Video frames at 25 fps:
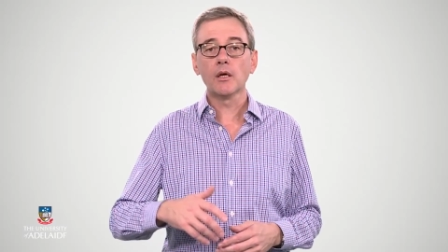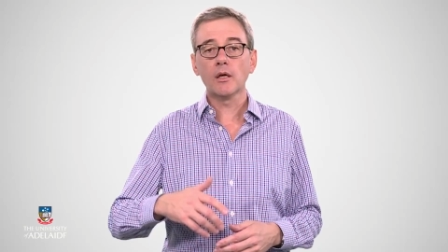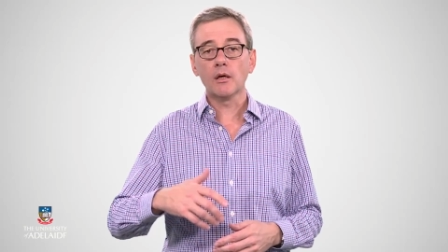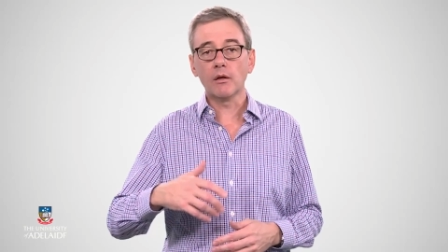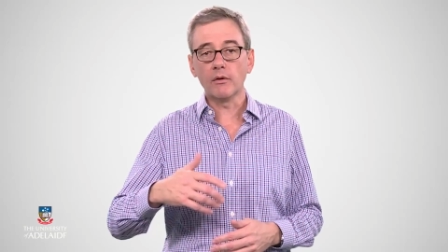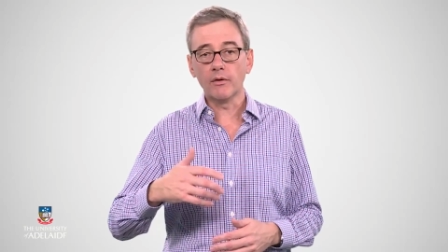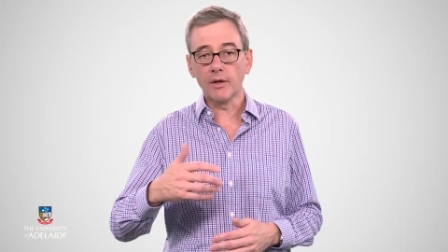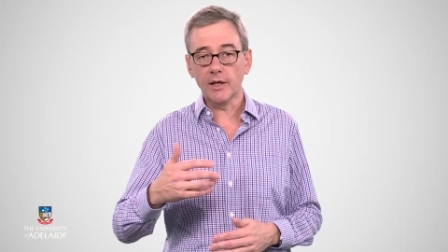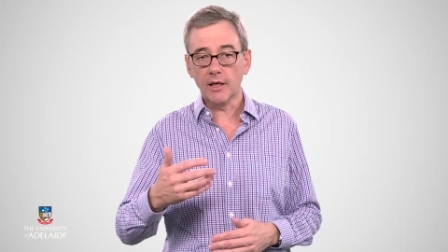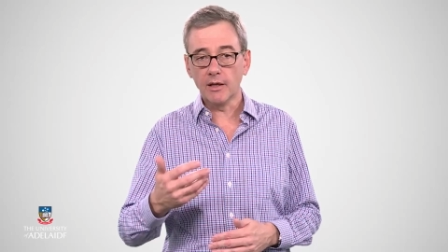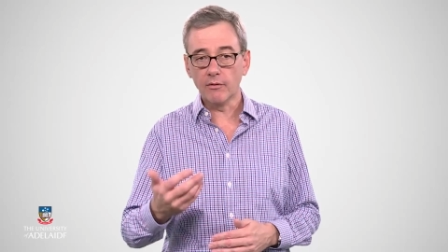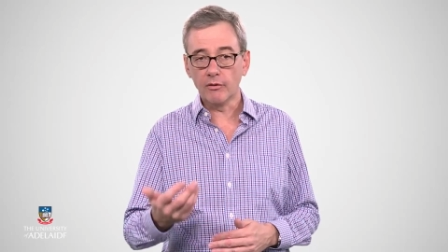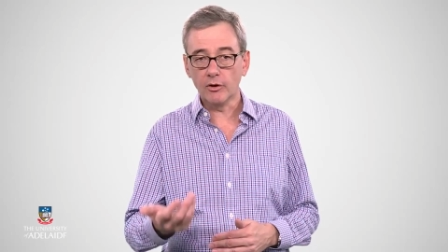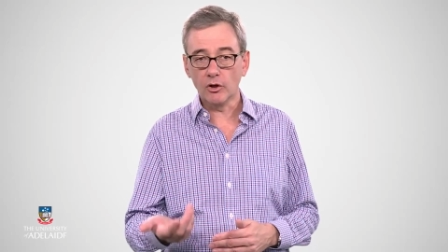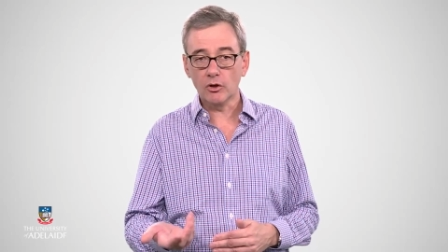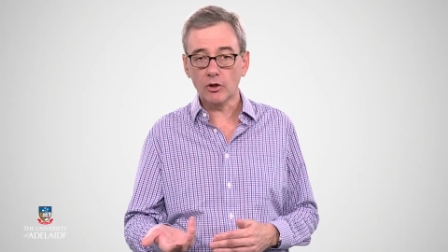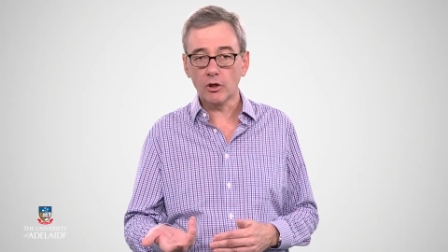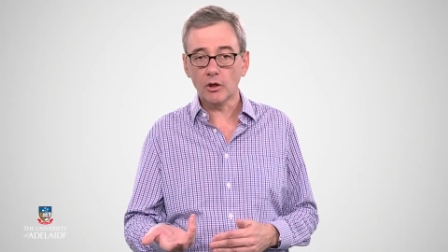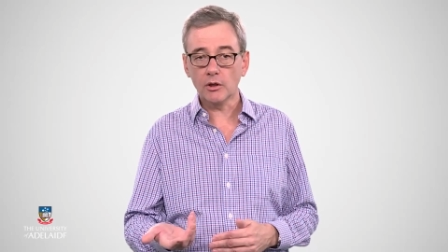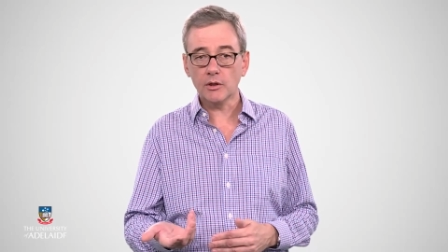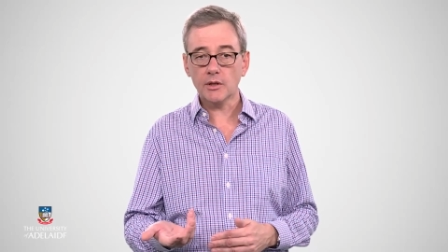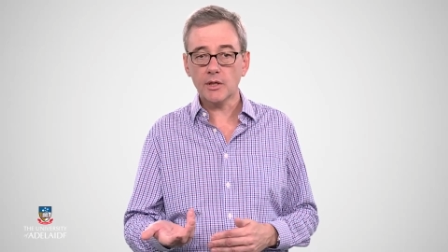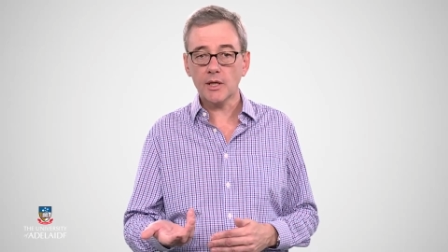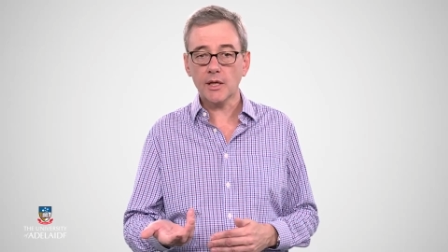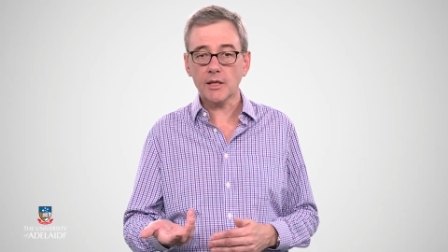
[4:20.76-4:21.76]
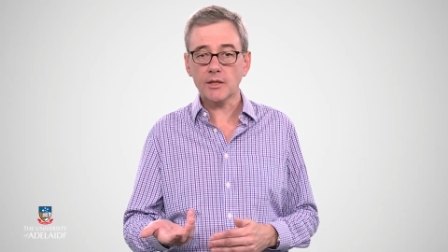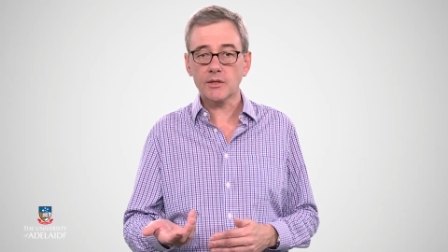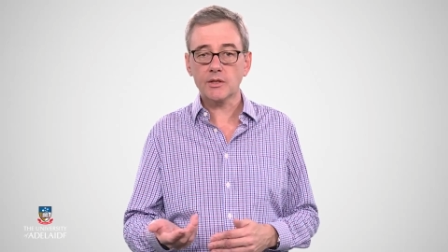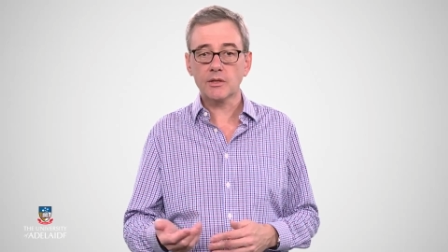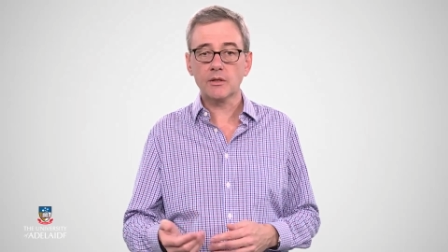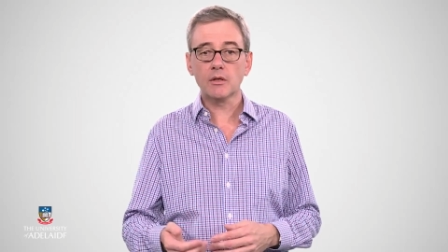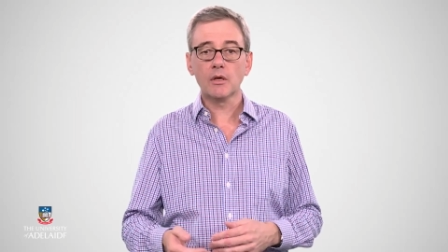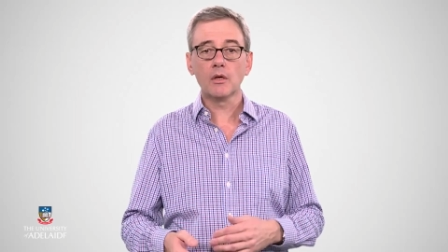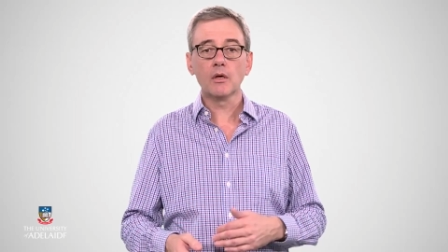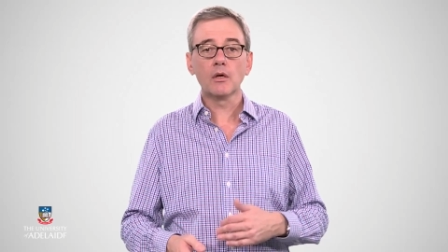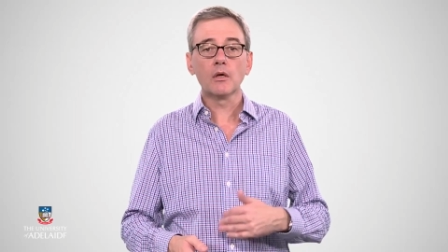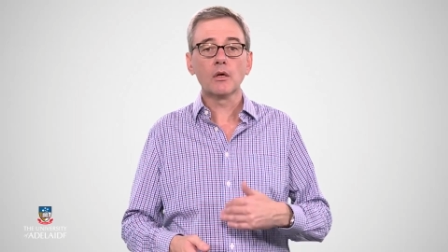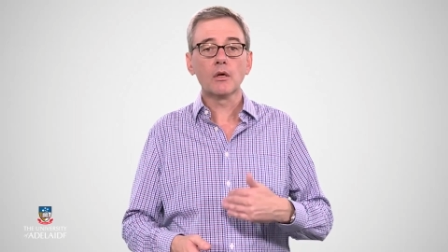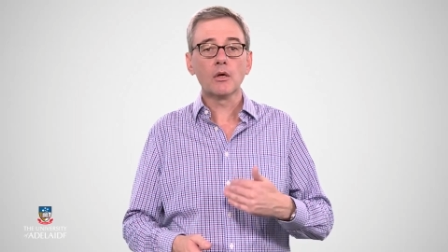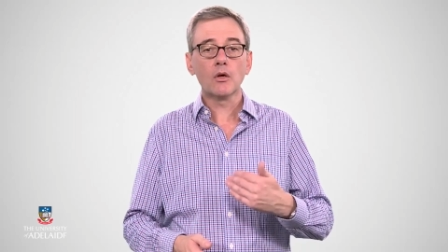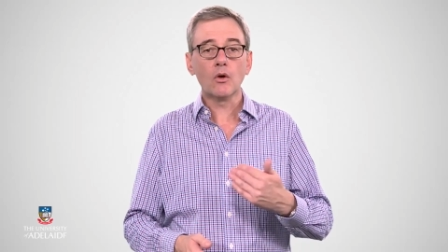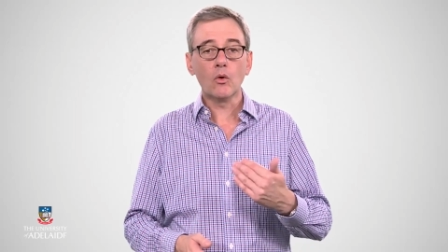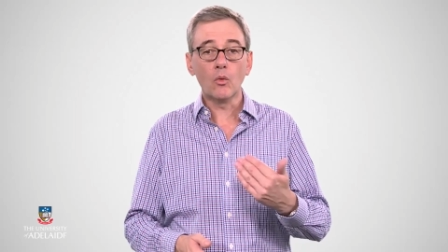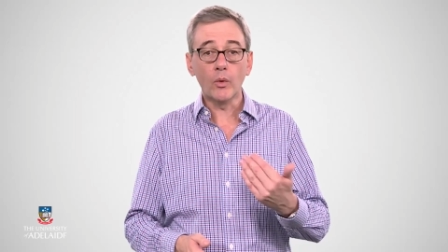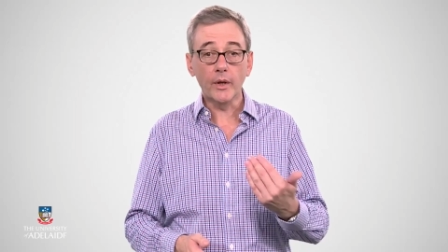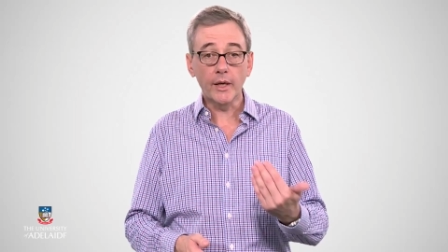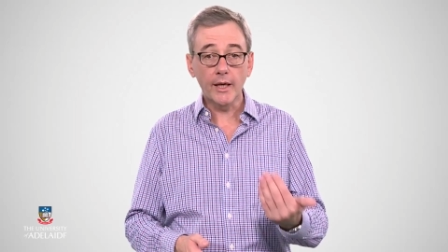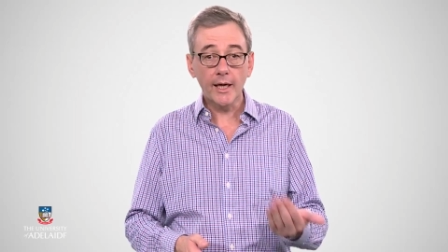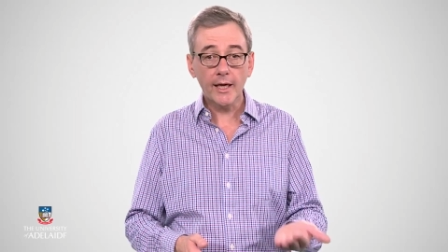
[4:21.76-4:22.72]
the given context, what